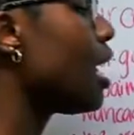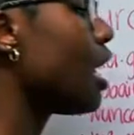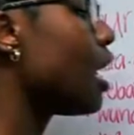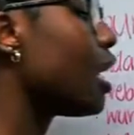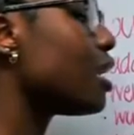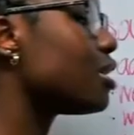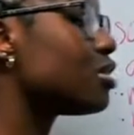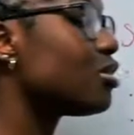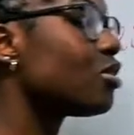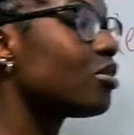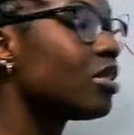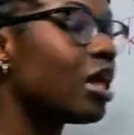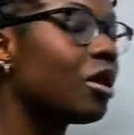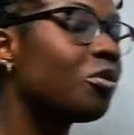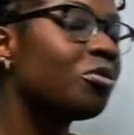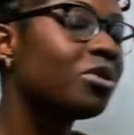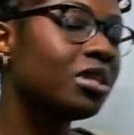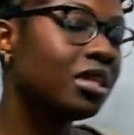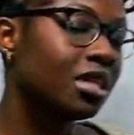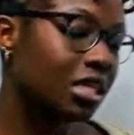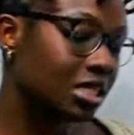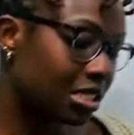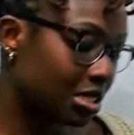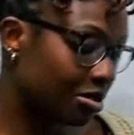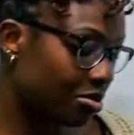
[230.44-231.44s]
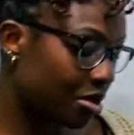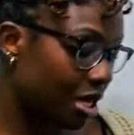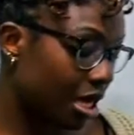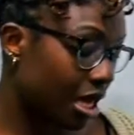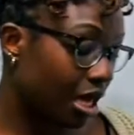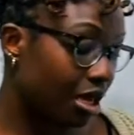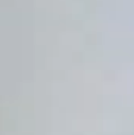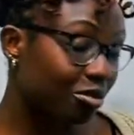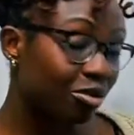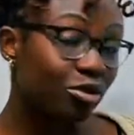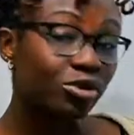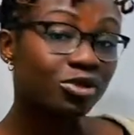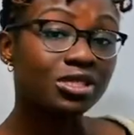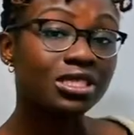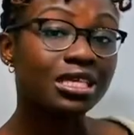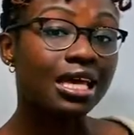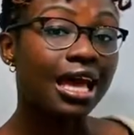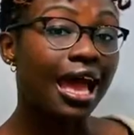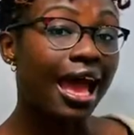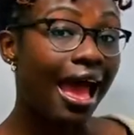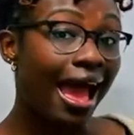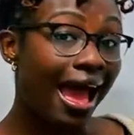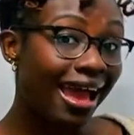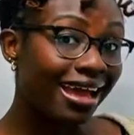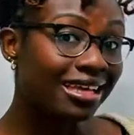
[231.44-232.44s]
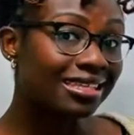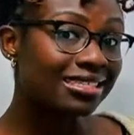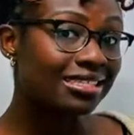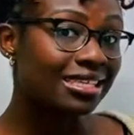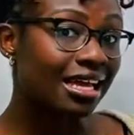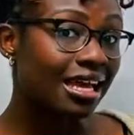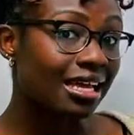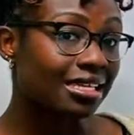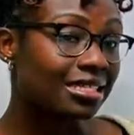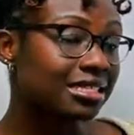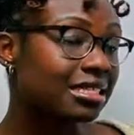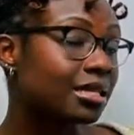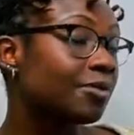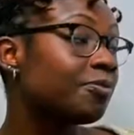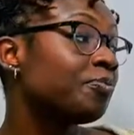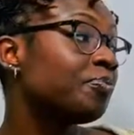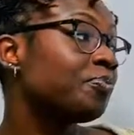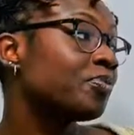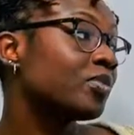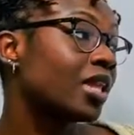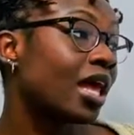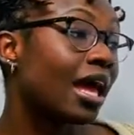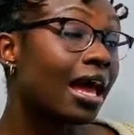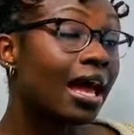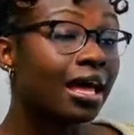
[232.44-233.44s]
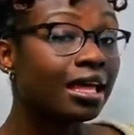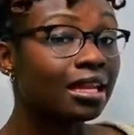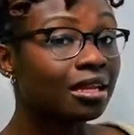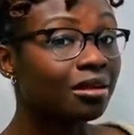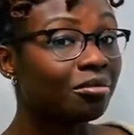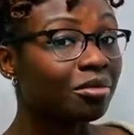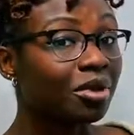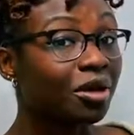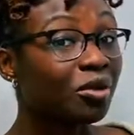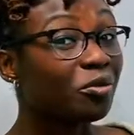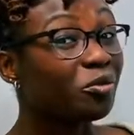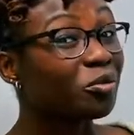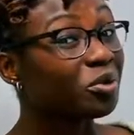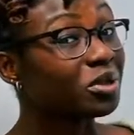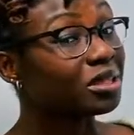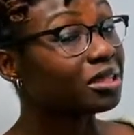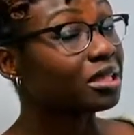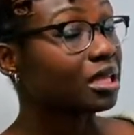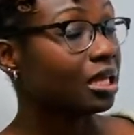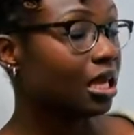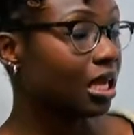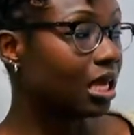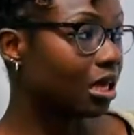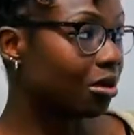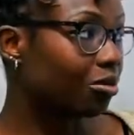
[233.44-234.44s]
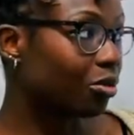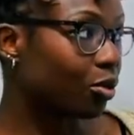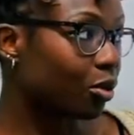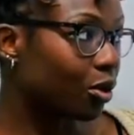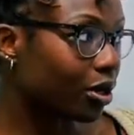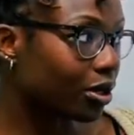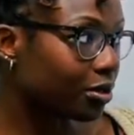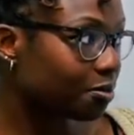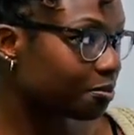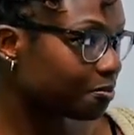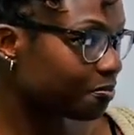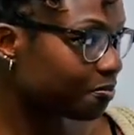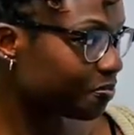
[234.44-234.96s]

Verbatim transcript: And so they would need to be able to access that element with the keyboard.